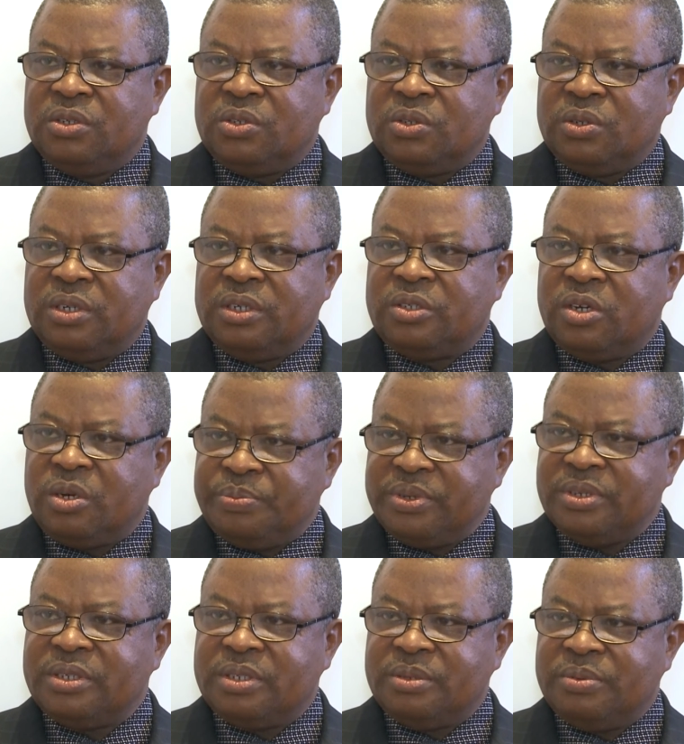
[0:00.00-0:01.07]
to the
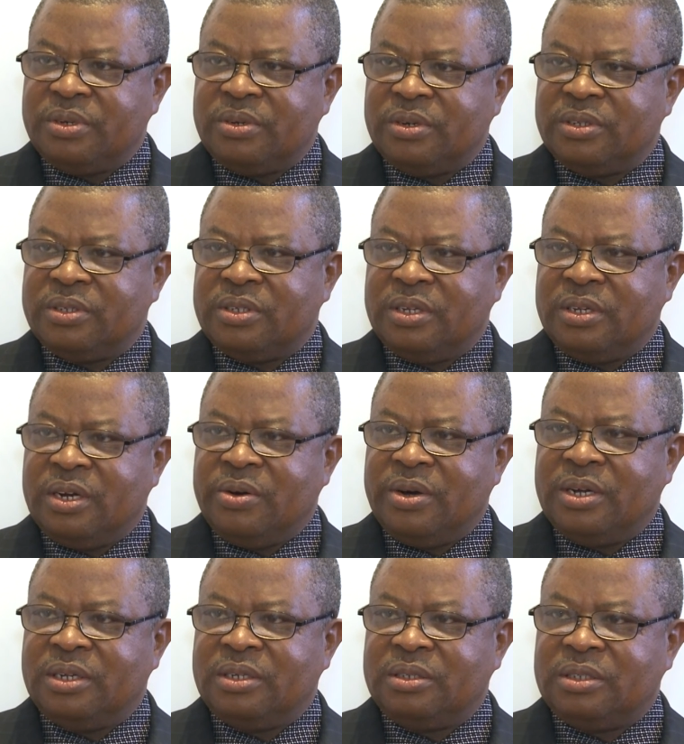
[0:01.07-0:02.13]
topics because uh, there
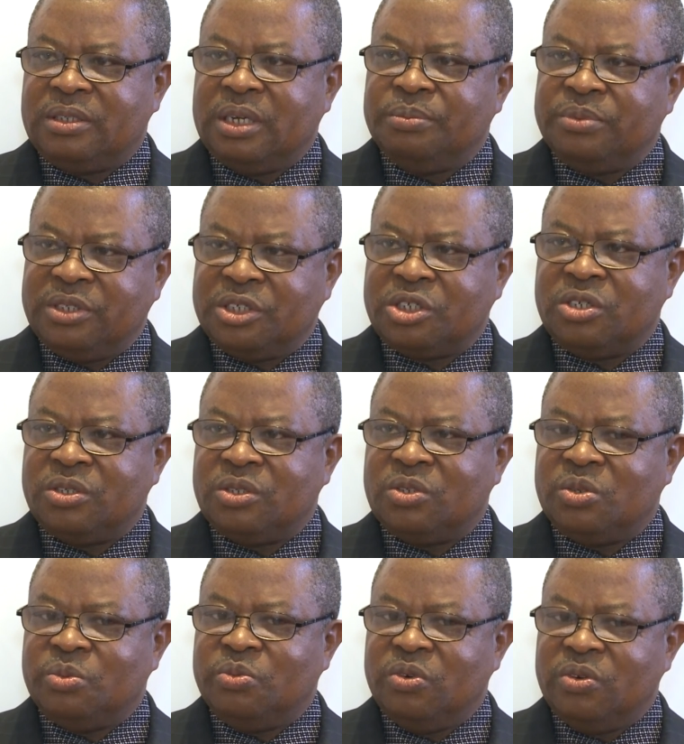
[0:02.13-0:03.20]
were temptations
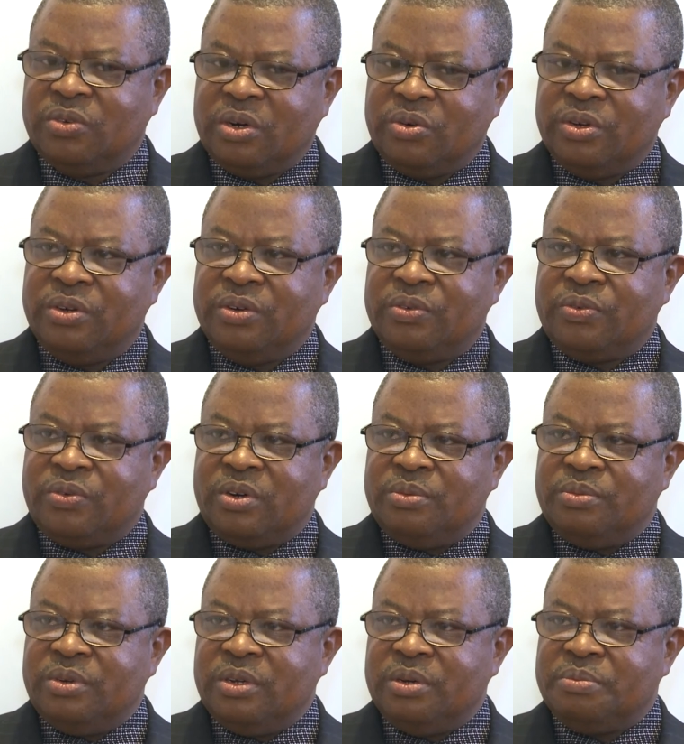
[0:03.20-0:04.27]
to move away
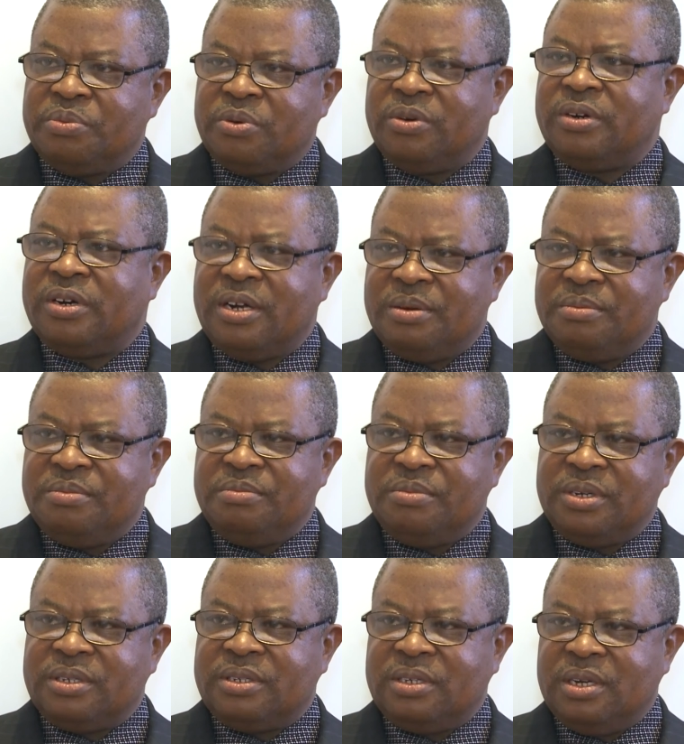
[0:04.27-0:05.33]
from the program,
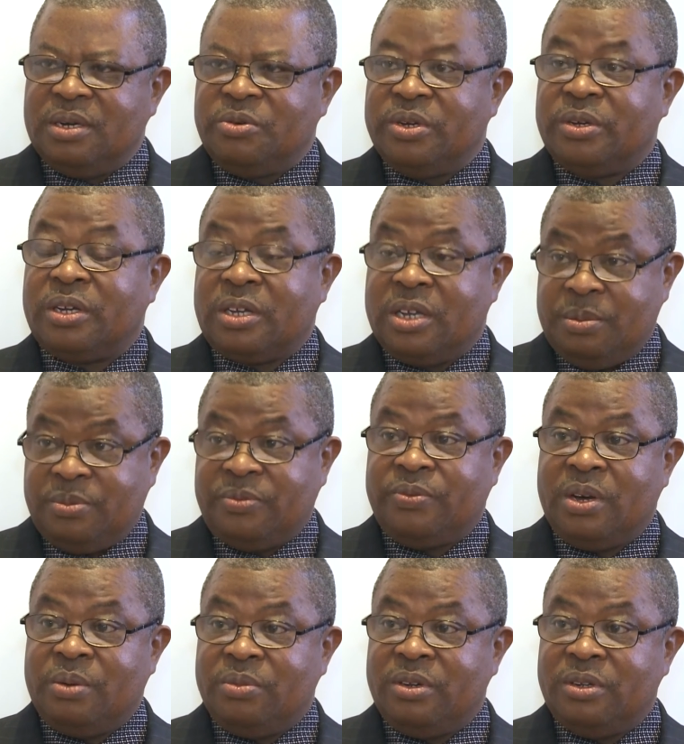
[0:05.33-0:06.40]
but uh, we kept
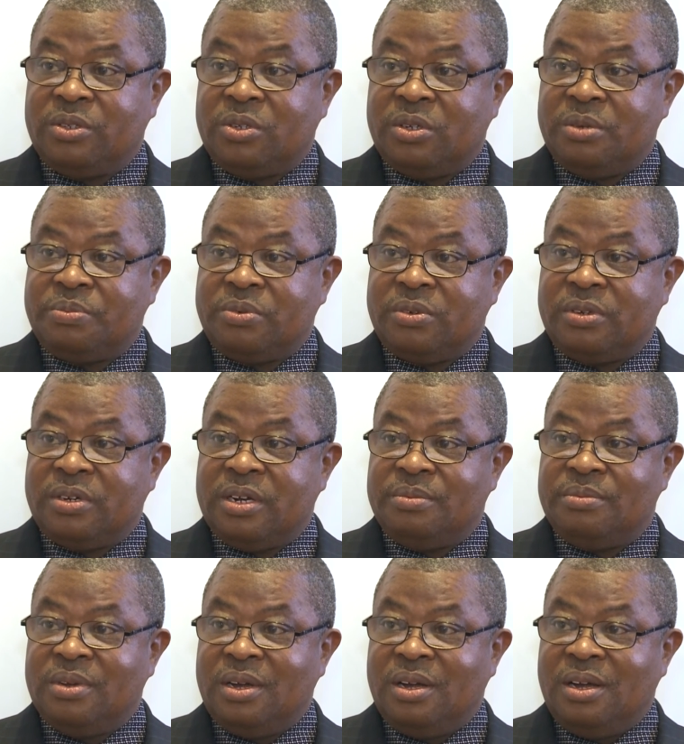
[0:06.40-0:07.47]
firmly to the
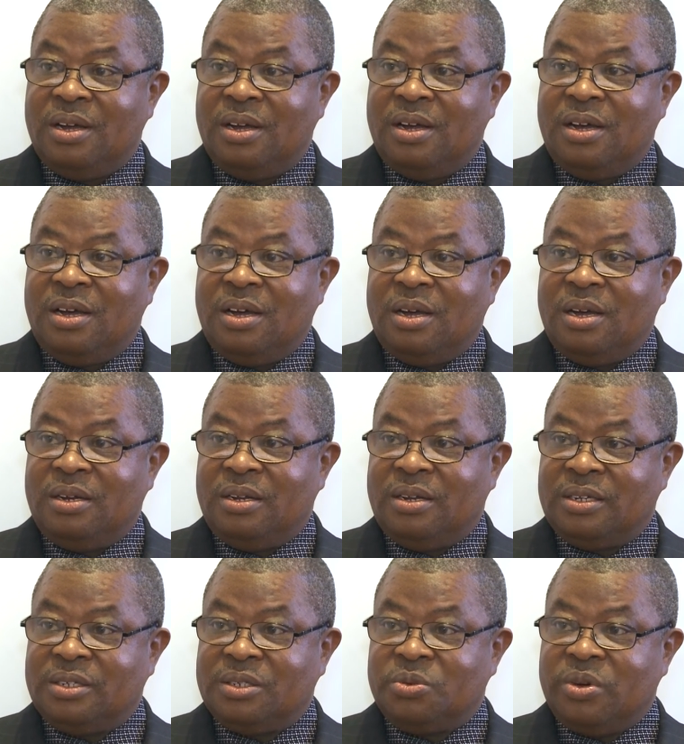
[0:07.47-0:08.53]
program. And
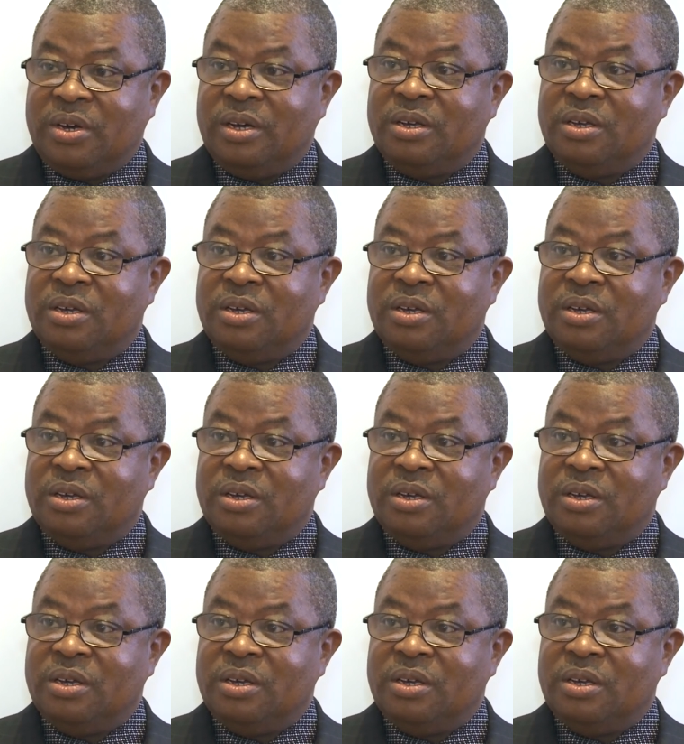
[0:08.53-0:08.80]
that is why